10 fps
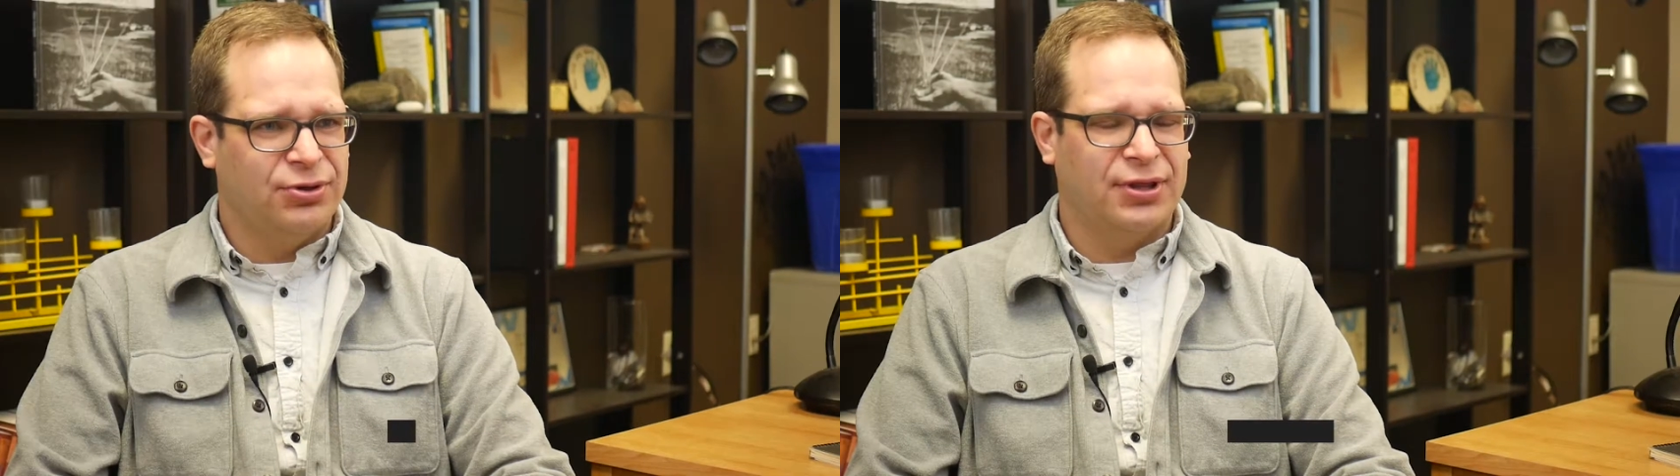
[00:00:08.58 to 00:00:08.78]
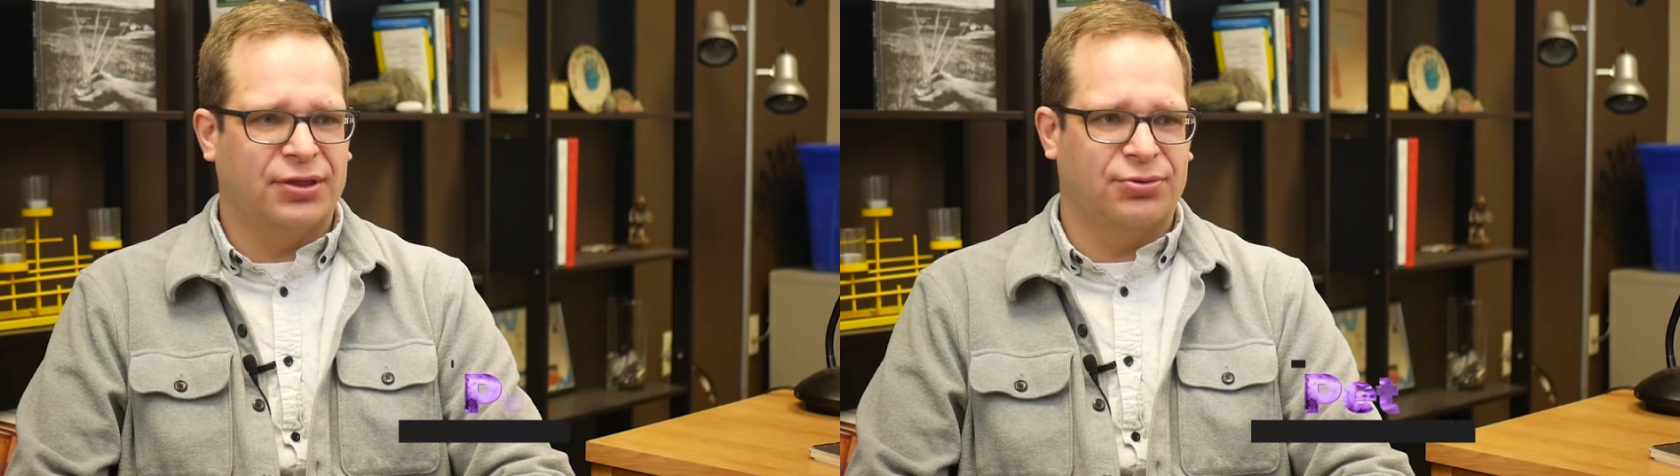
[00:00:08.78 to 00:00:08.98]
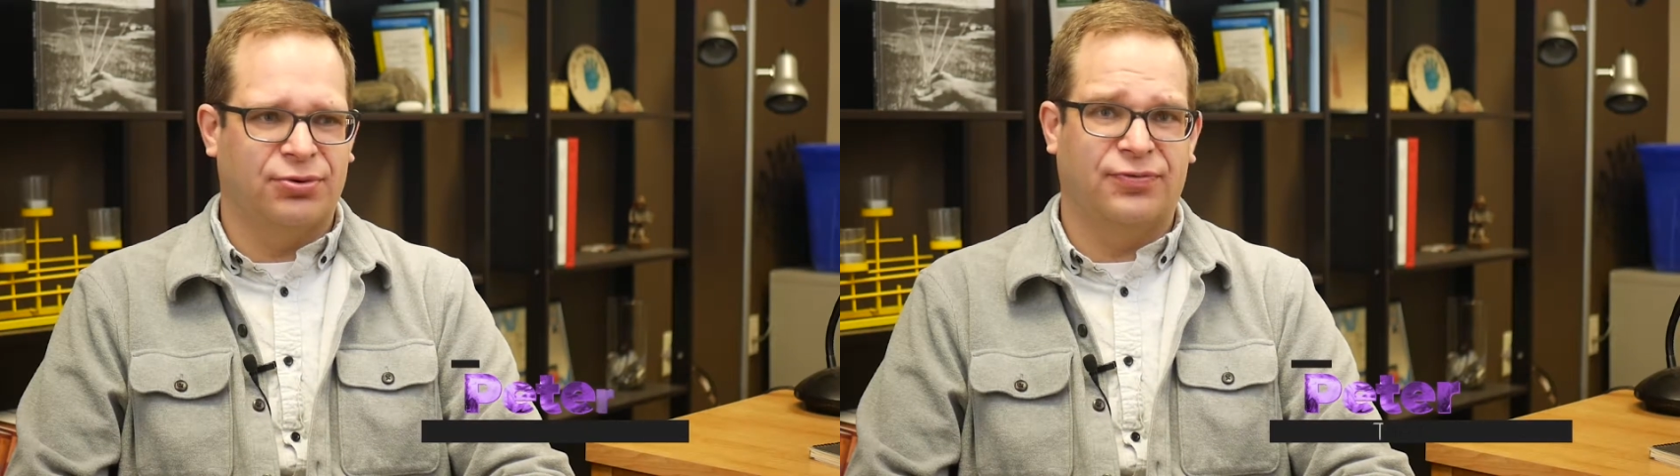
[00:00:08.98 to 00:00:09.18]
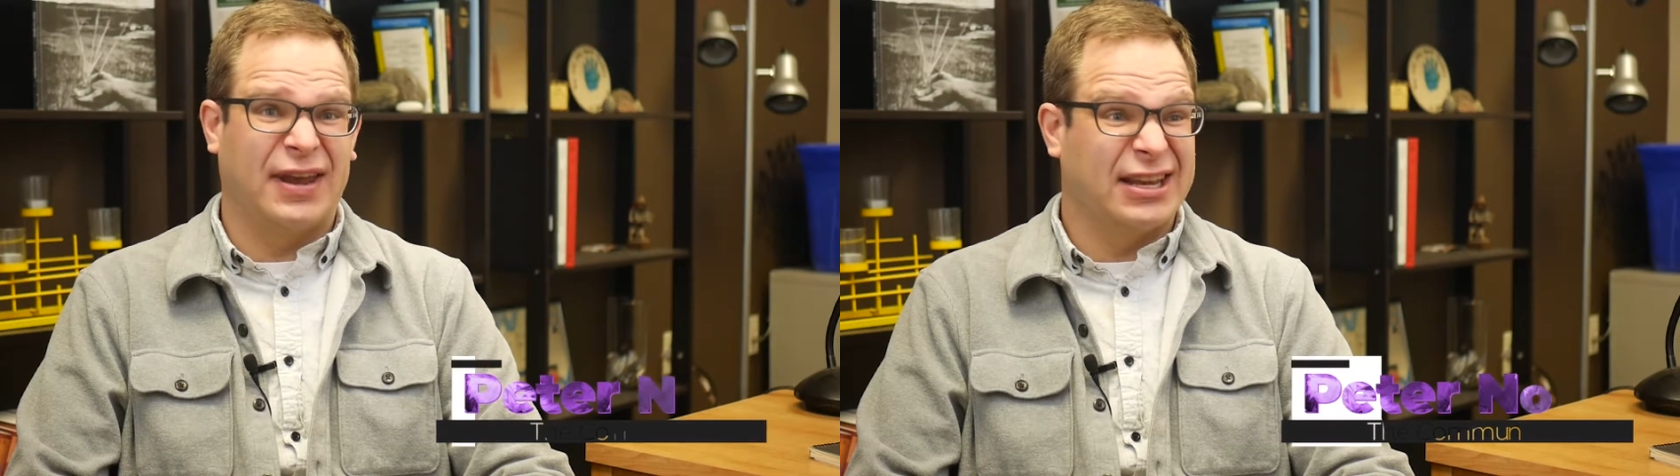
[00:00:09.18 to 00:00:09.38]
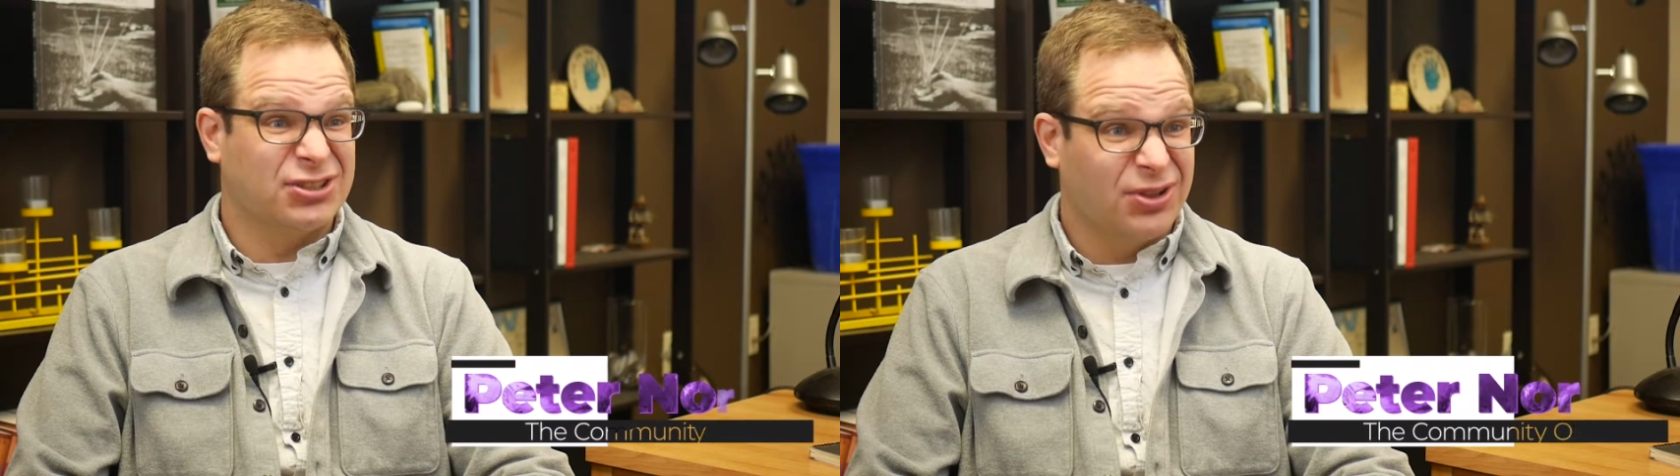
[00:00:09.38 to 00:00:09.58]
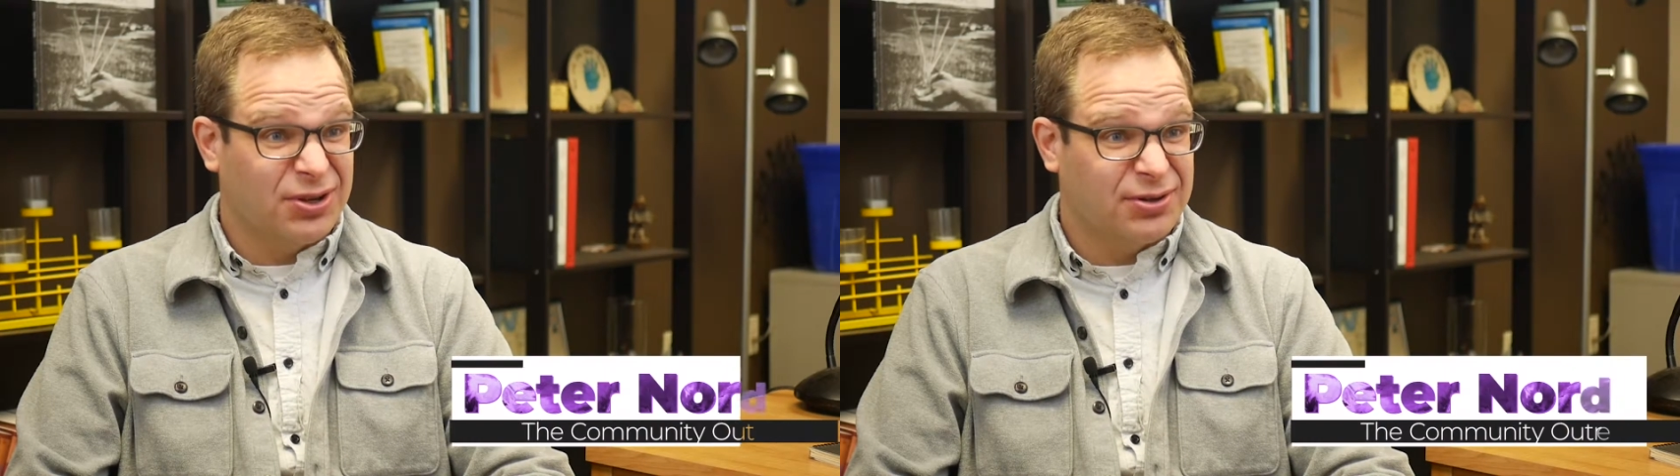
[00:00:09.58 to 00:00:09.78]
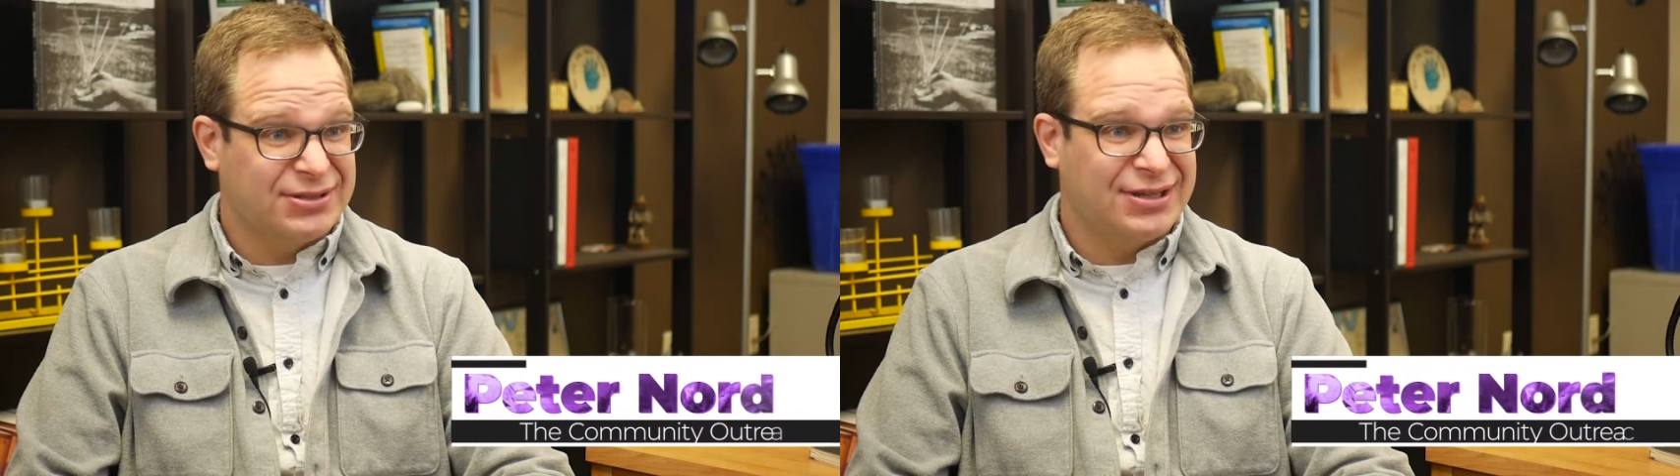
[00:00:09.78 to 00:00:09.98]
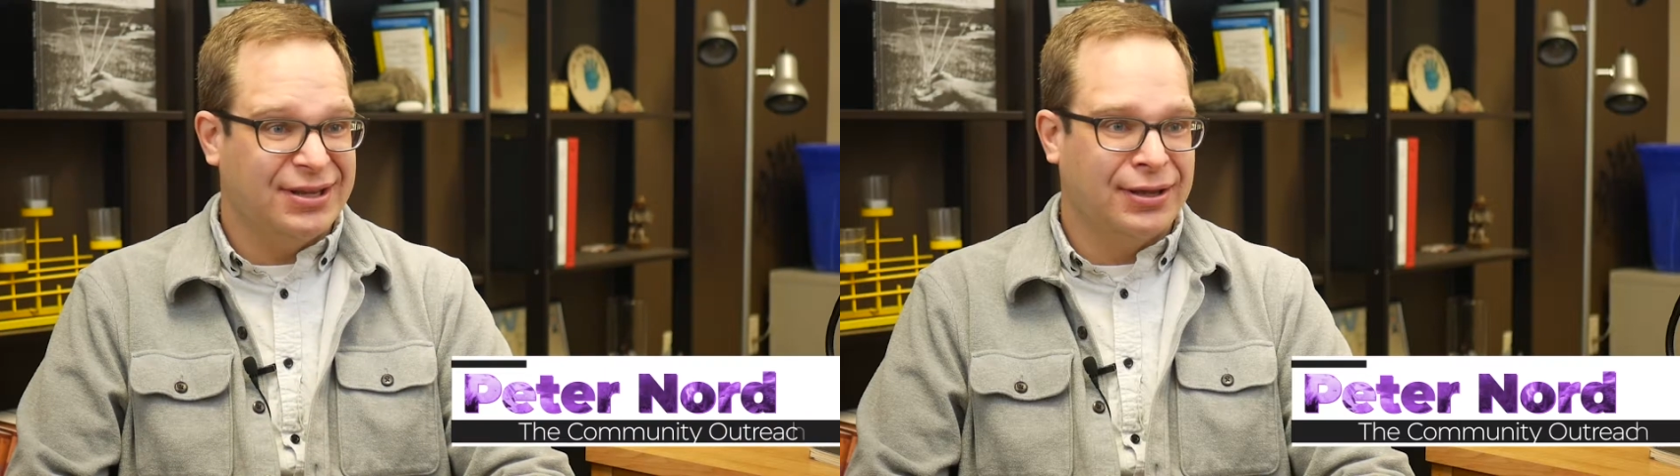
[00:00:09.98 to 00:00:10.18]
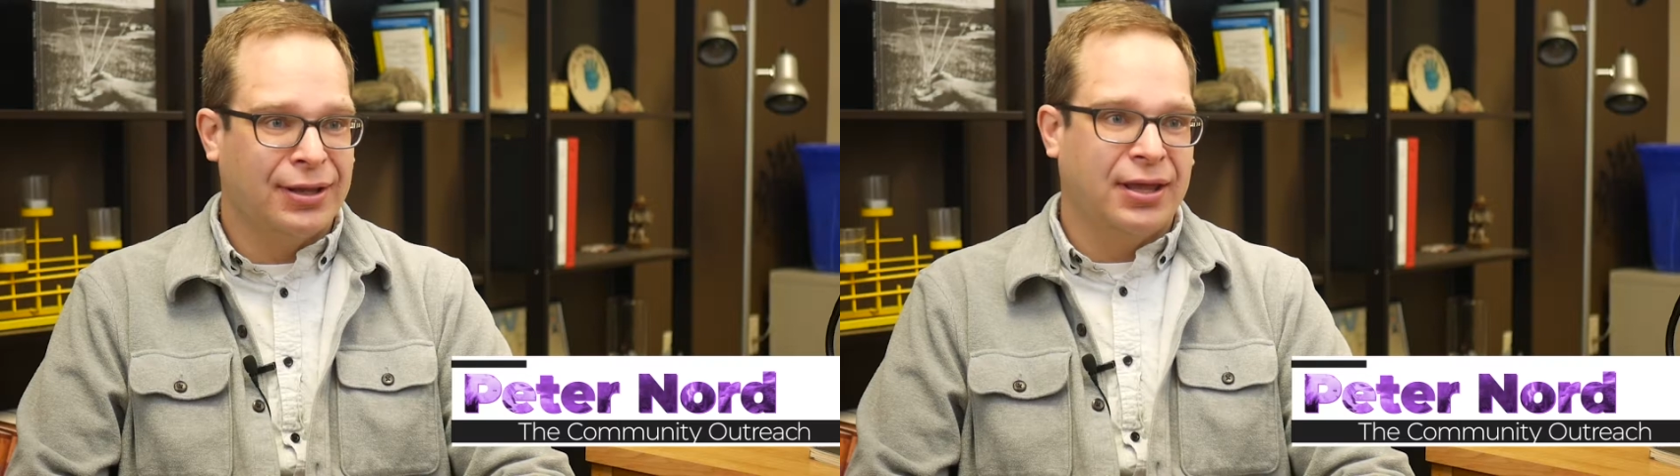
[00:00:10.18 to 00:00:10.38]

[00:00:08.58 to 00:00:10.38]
We do that through financial literacy,